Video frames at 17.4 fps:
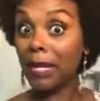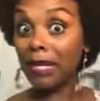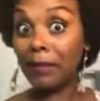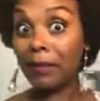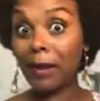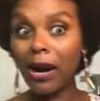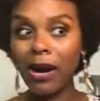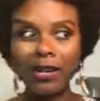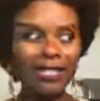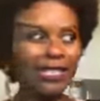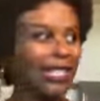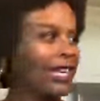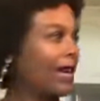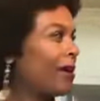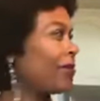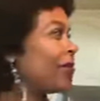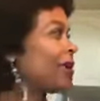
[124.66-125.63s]
get the box.
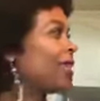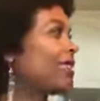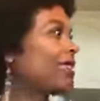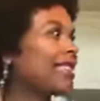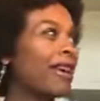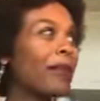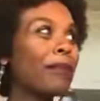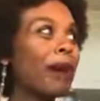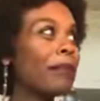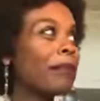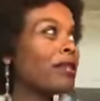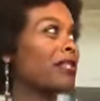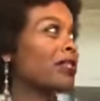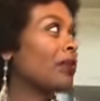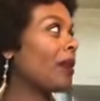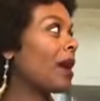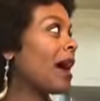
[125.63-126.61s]
But that thing might be
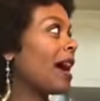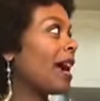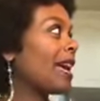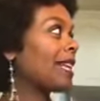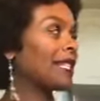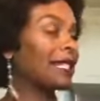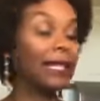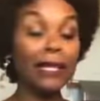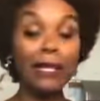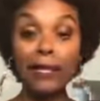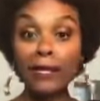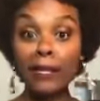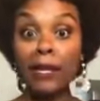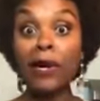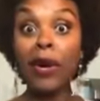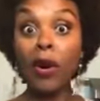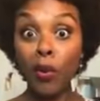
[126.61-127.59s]
so hot.
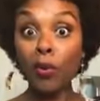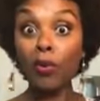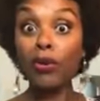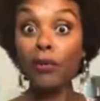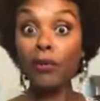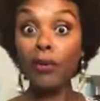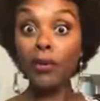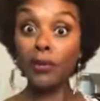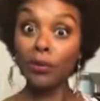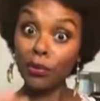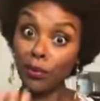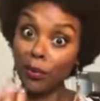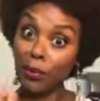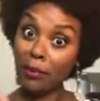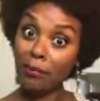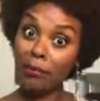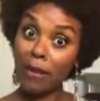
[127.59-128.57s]
Hold your mule.
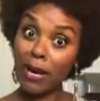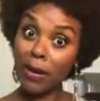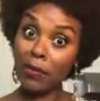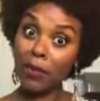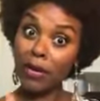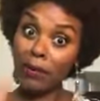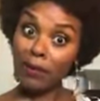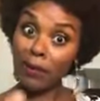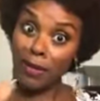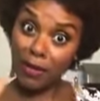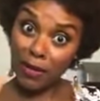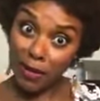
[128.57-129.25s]
Bear with me,